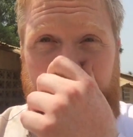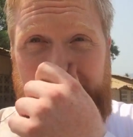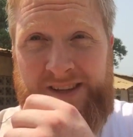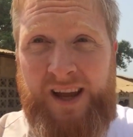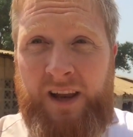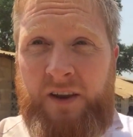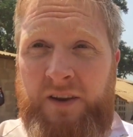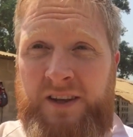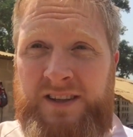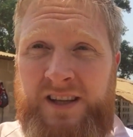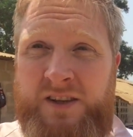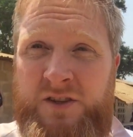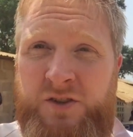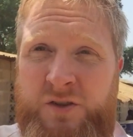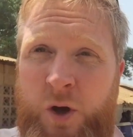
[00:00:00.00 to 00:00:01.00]
Sierra Leone is
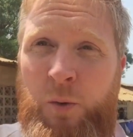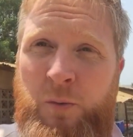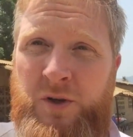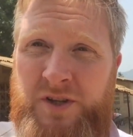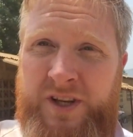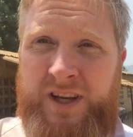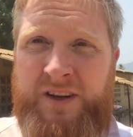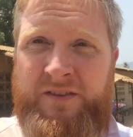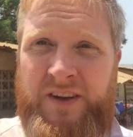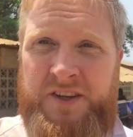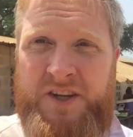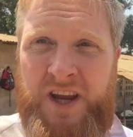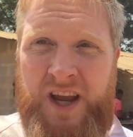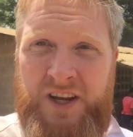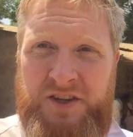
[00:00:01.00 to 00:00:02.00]
in so much need of
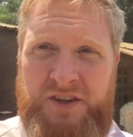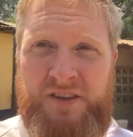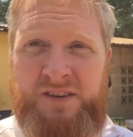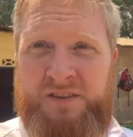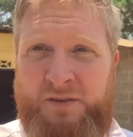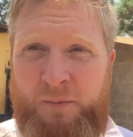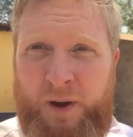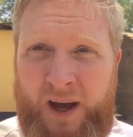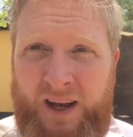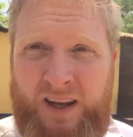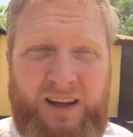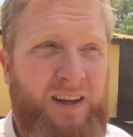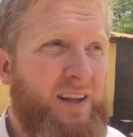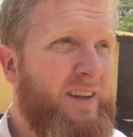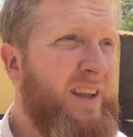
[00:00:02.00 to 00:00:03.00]
education.
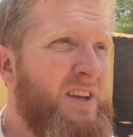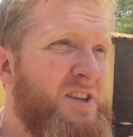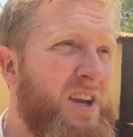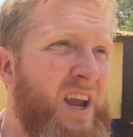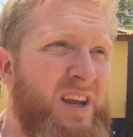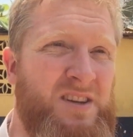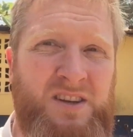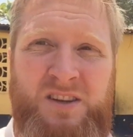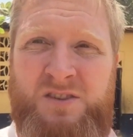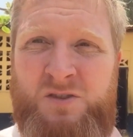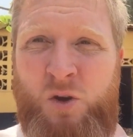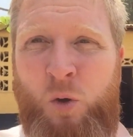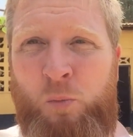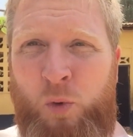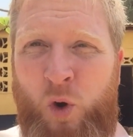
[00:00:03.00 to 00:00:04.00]
SubhanAllah, the education is
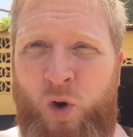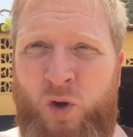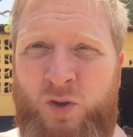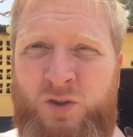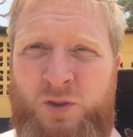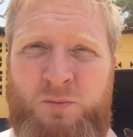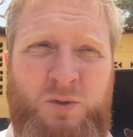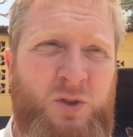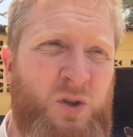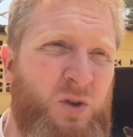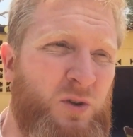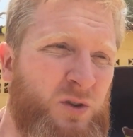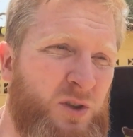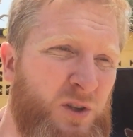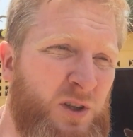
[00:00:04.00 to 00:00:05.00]
so poor. Some
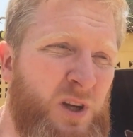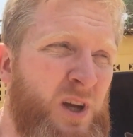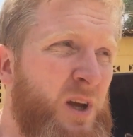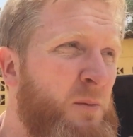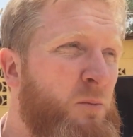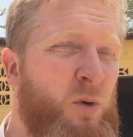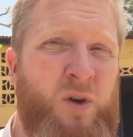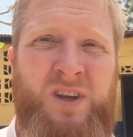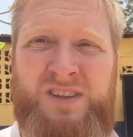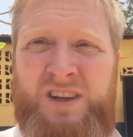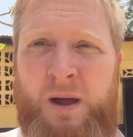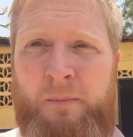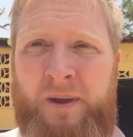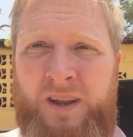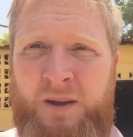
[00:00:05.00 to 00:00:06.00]
schools are more
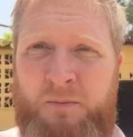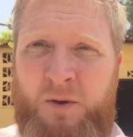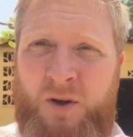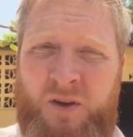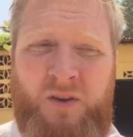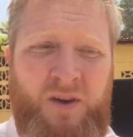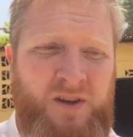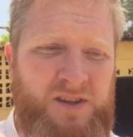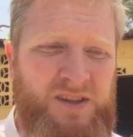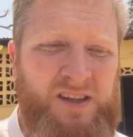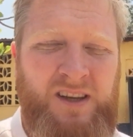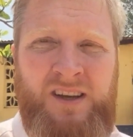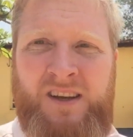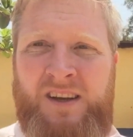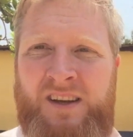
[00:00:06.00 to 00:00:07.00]
Islamic than others.
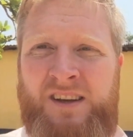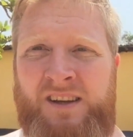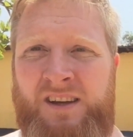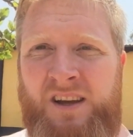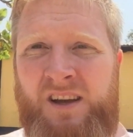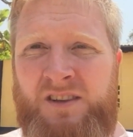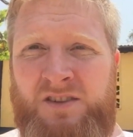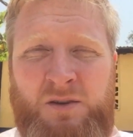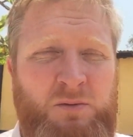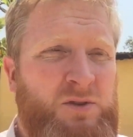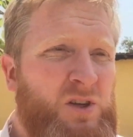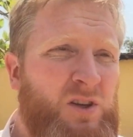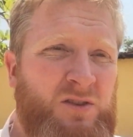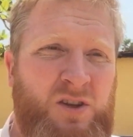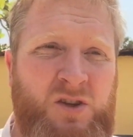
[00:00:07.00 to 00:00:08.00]
Some
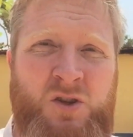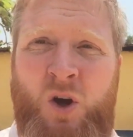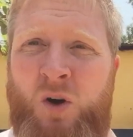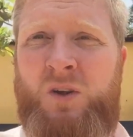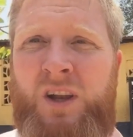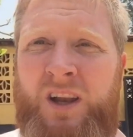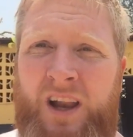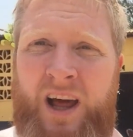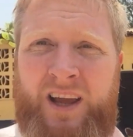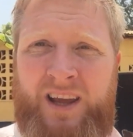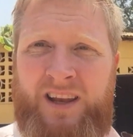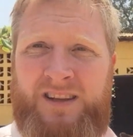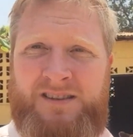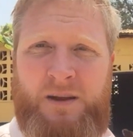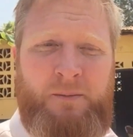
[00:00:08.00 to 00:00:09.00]
schools are totally
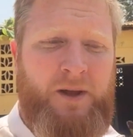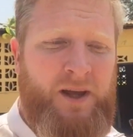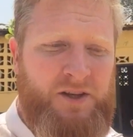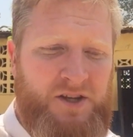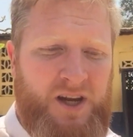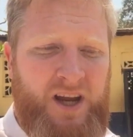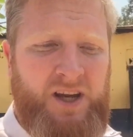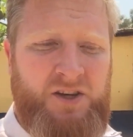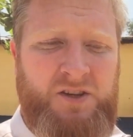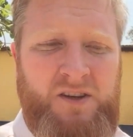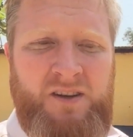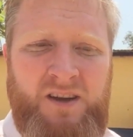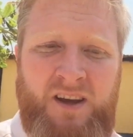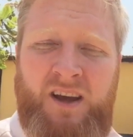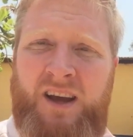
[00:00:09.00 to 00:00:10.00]
lacking Islamic
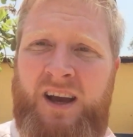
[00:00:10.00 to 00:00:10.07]
education.